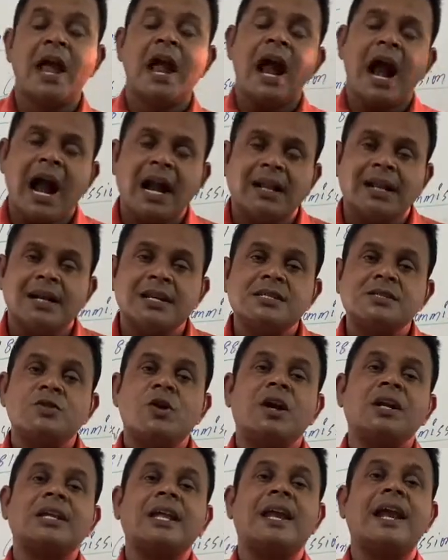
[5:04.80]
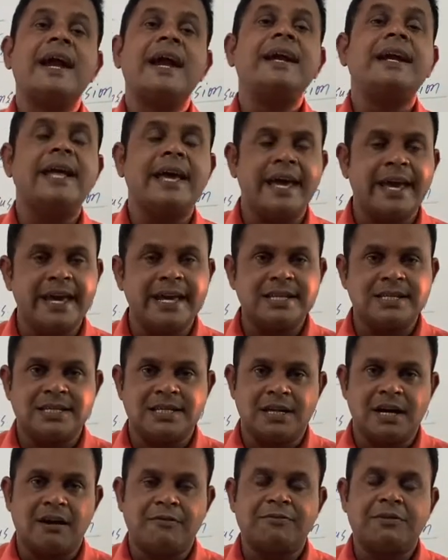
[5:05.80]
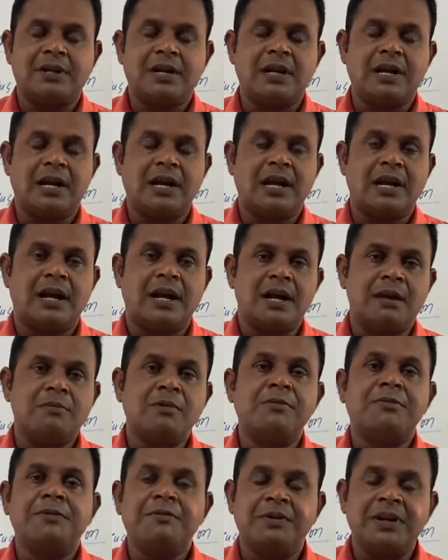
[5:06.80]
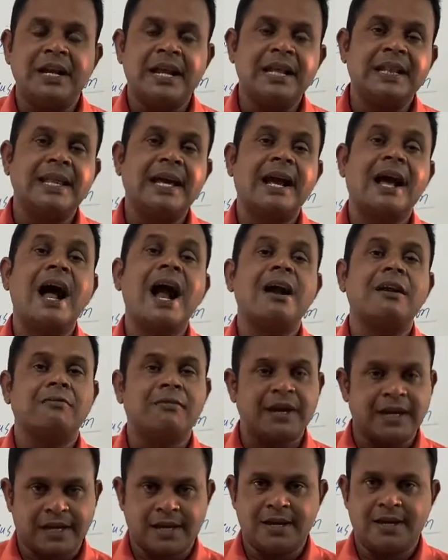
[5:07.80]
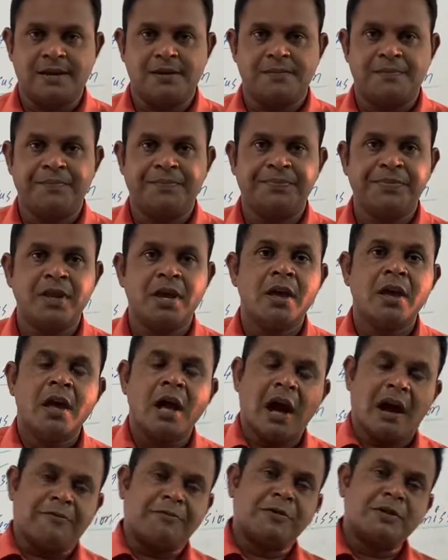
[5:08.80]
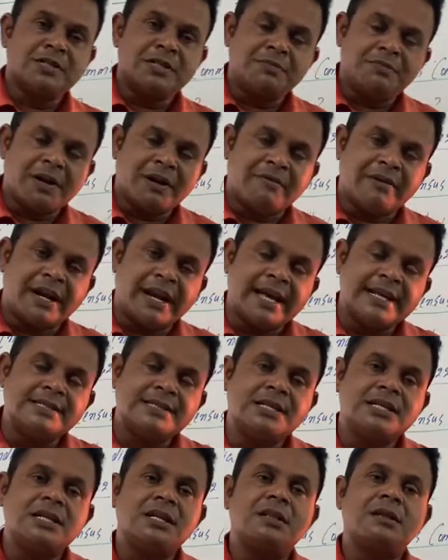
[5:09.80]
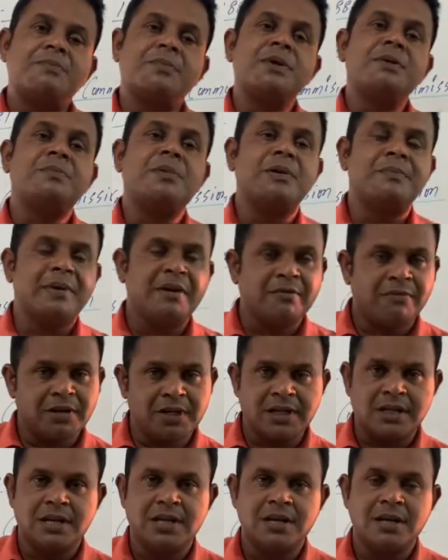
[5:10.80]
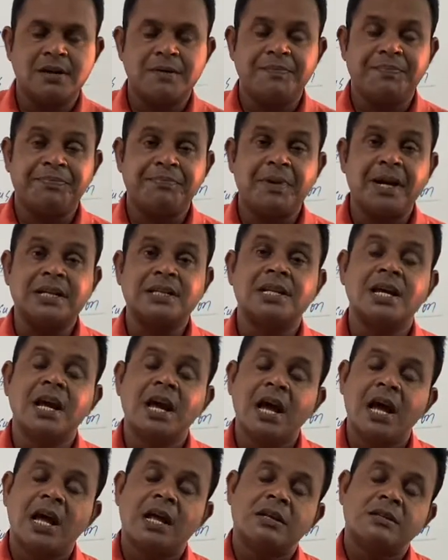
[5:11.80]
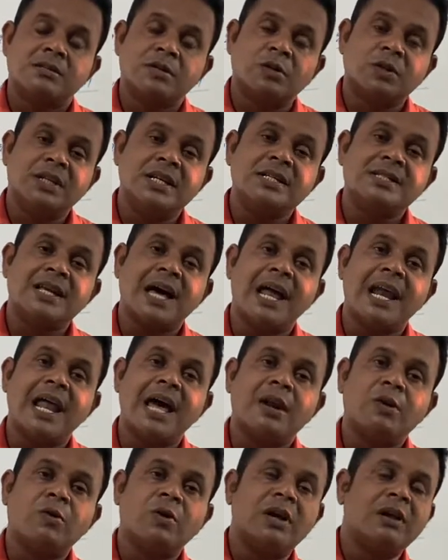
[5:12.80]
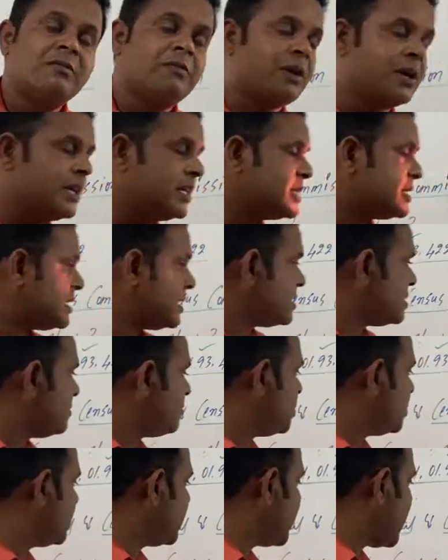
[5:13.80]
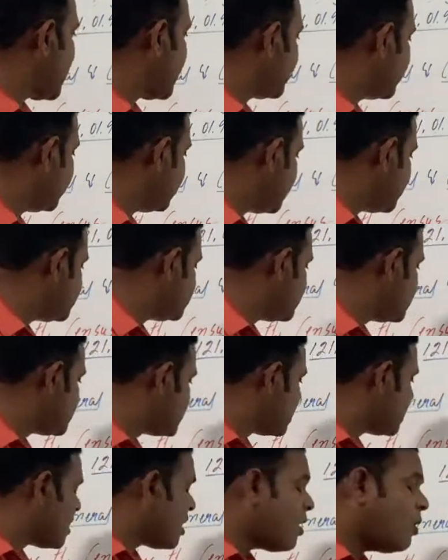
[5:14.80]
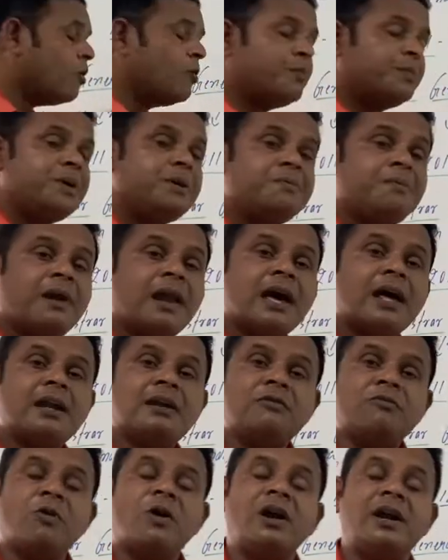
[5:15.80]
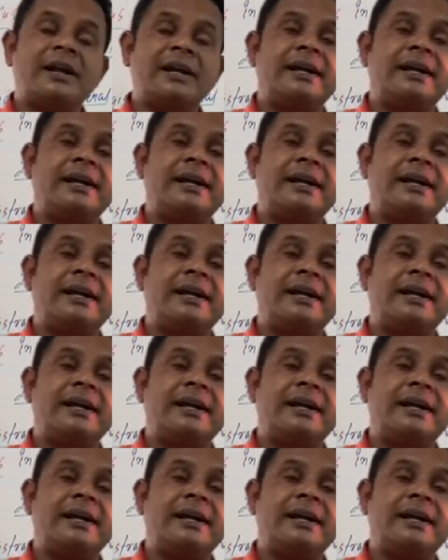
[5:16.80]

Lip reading: And that is not the right age. After above 59, they can't work. Of course, in privatization, the people may work, but so these all are only what it says about the categorization of how people are involved in